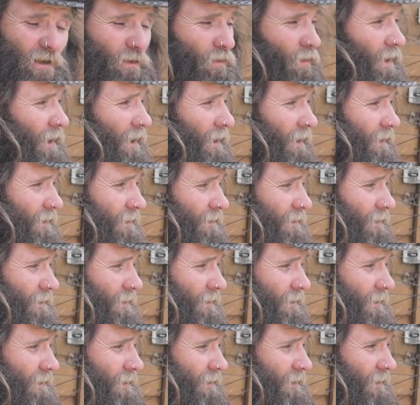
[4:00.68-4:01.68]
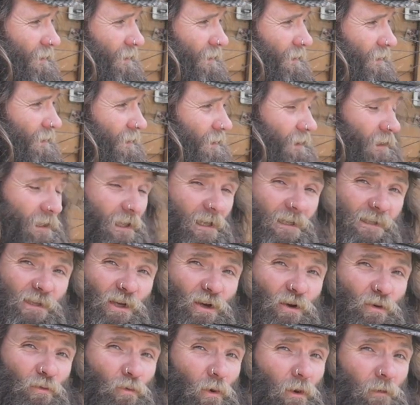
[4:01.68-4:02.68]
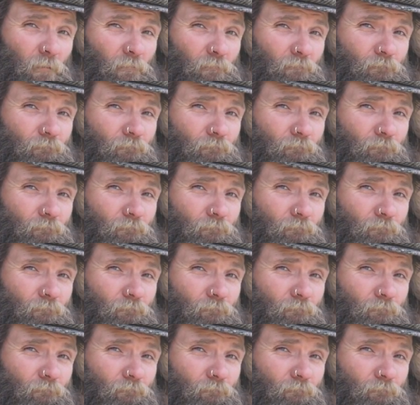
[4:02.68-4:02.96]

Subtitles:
and quiet. It's a good one.